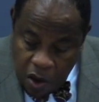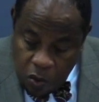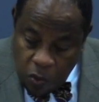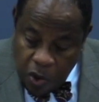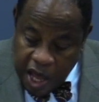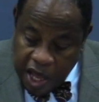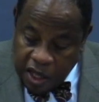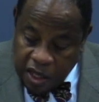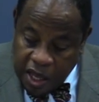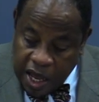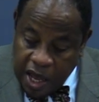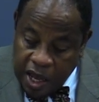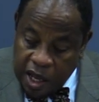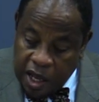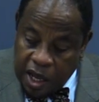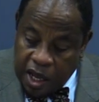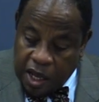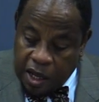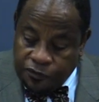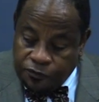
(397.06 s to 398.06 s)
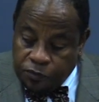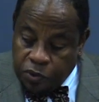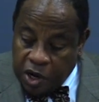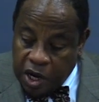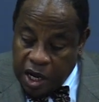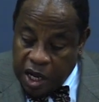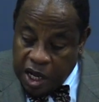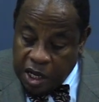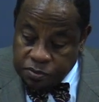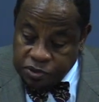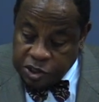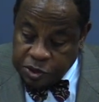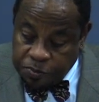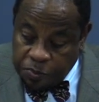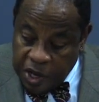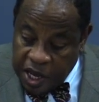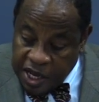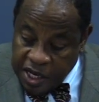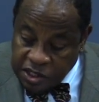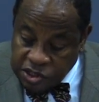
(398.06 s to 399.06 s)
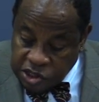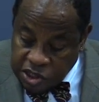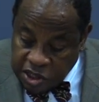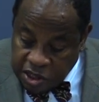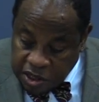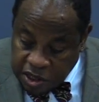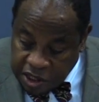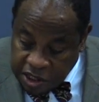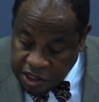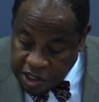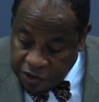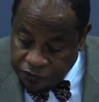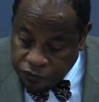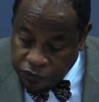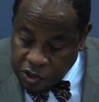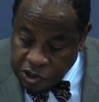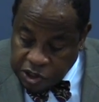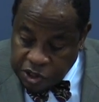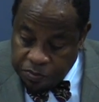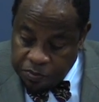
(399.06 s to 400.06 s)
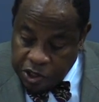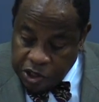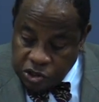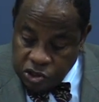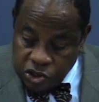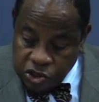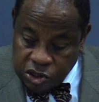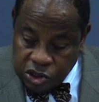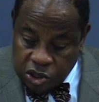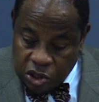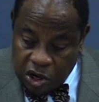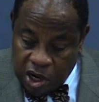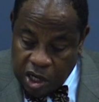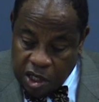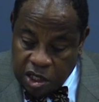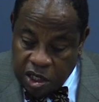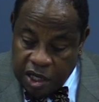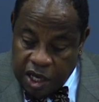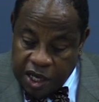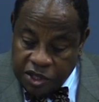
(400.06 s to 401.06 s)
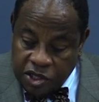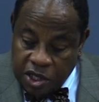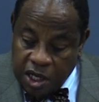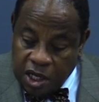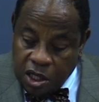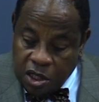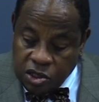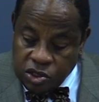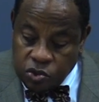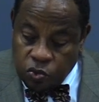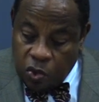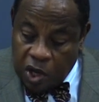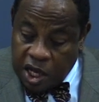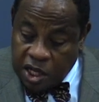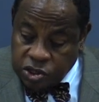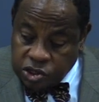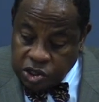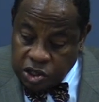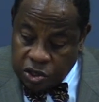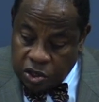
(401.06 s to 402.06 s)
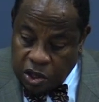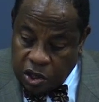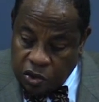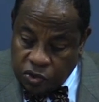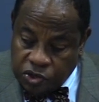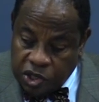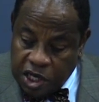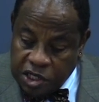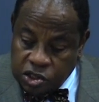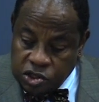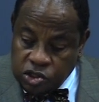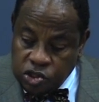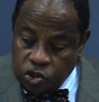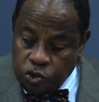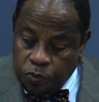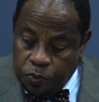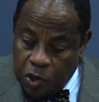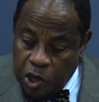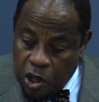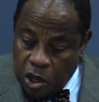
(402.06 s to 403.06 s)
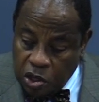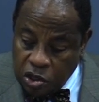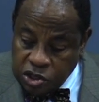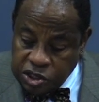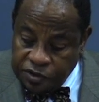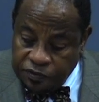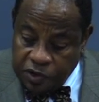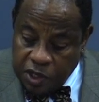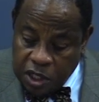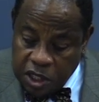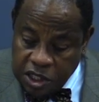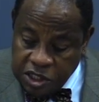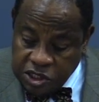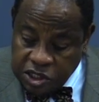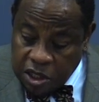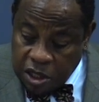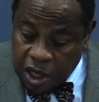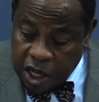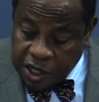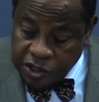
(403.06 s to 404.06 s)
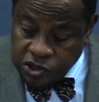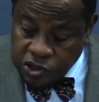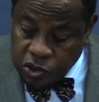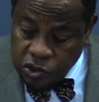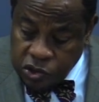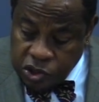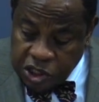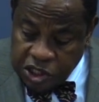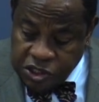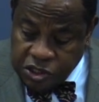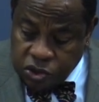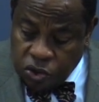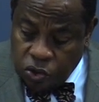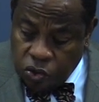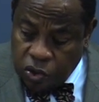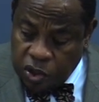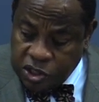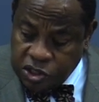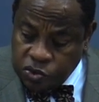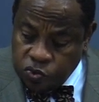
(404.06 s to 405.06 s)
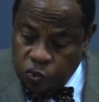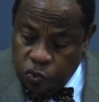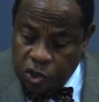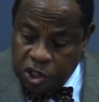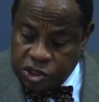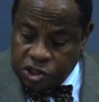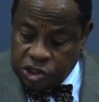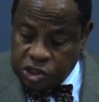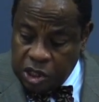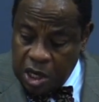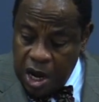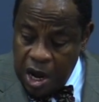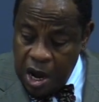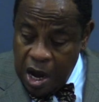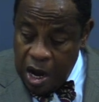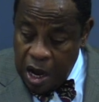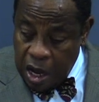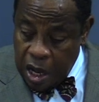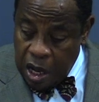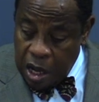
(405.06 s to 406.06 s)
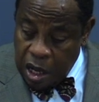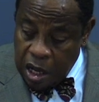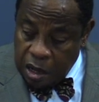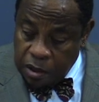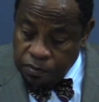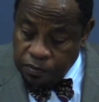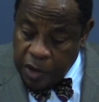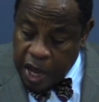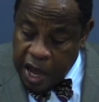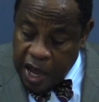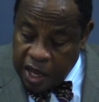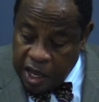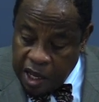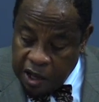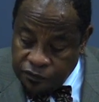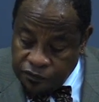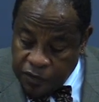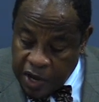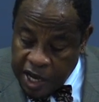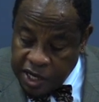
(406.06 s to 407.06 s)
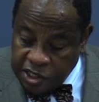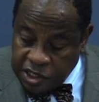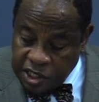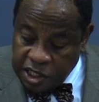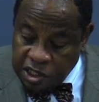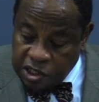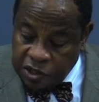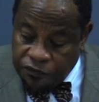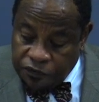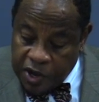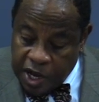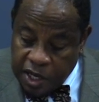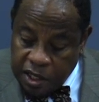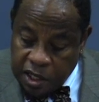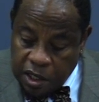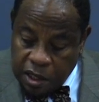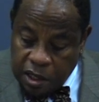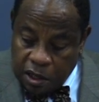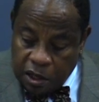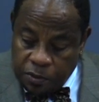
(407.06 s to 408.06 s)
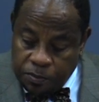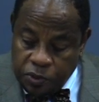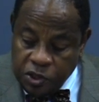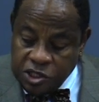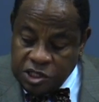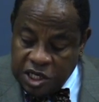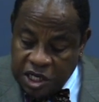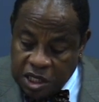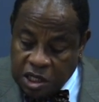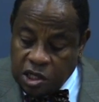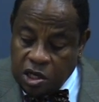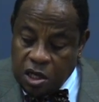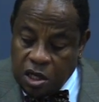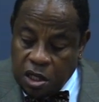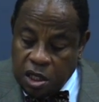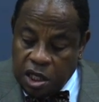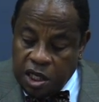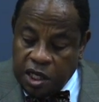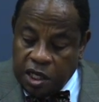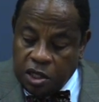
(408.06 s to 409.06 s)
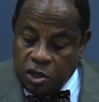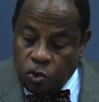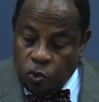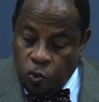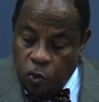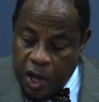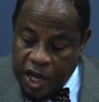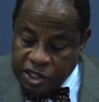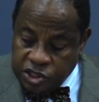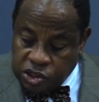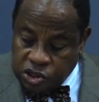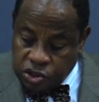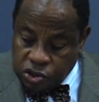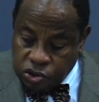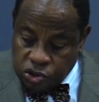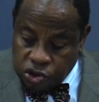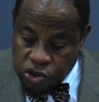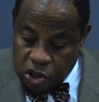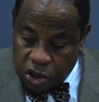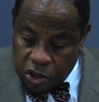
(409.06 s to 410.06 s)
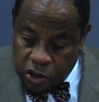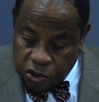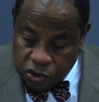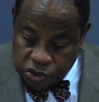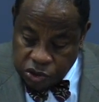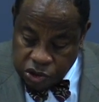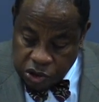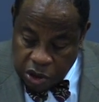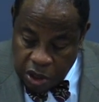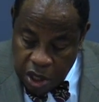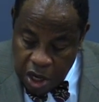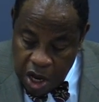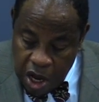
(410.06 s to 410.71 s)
While I have perhaps painted the difference a bit too starkly, I think it is well to note that the two poles of ecclesiological discourse, which um, I have identified here, particularly in the Western church,